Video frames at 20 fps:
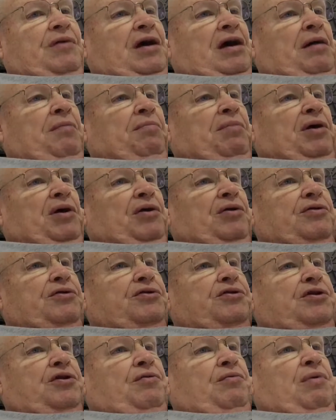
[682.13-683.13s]
I
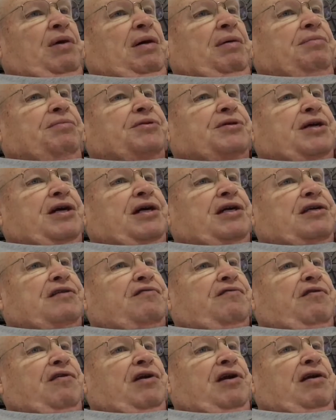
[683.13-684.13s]
built 2 websites
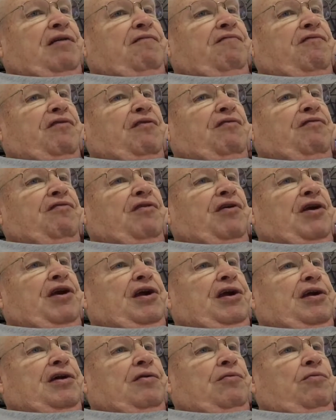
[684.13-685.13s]
for him for
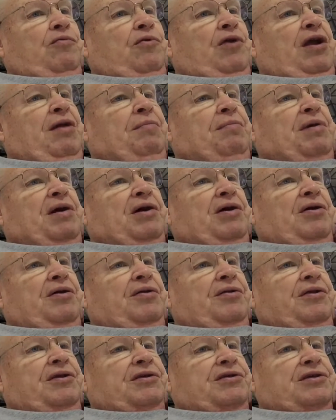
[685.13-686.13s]
free and
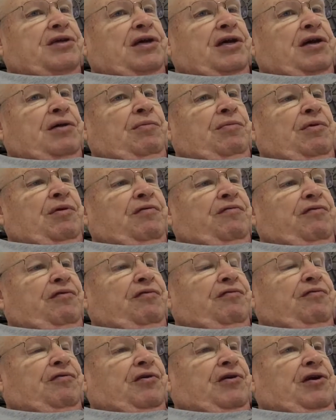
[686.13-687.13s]
rebuilt the second one
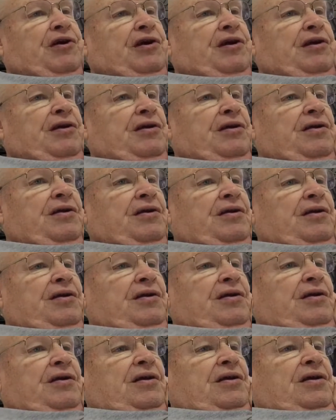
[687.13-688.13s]
for free.
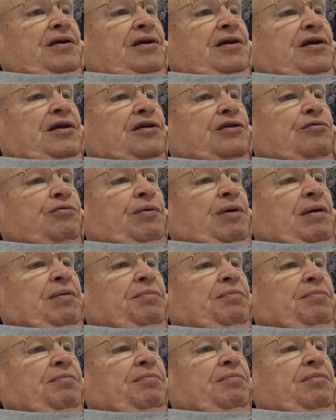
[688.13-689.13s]
His
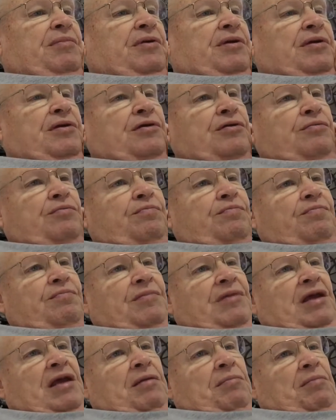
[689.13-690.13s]

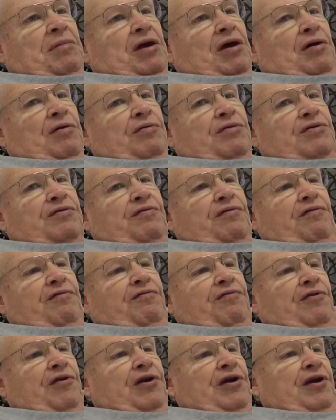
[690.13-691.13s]
email was for
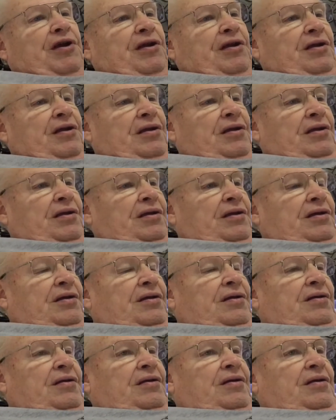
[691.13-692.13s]
free.
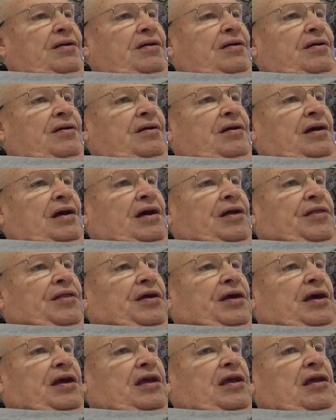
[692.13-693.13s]
I
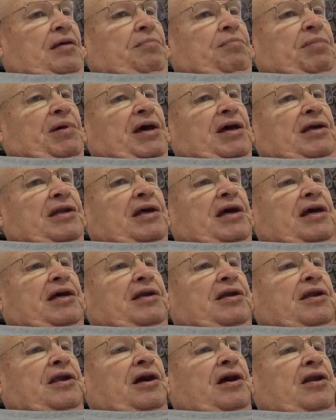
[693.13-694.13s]
think he paid
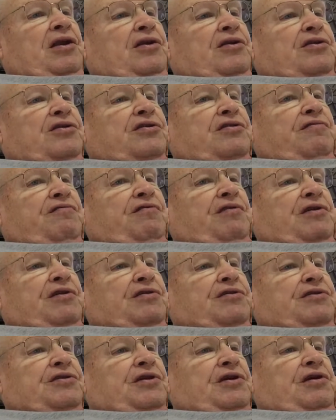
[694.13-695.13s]
$8 the
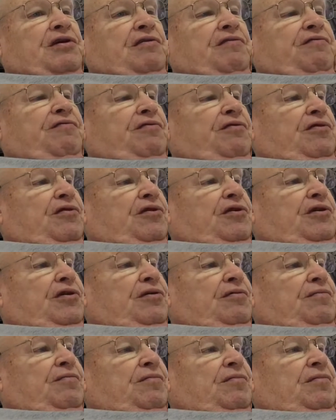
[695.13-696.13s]
first year for
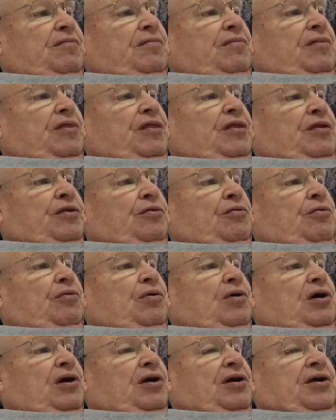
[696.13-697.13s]
a
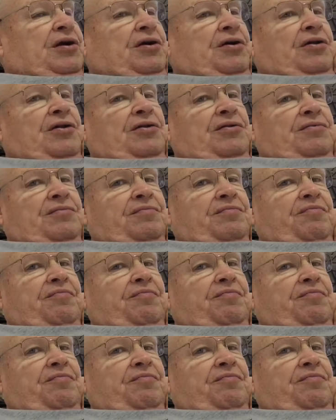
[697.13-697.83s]
URL.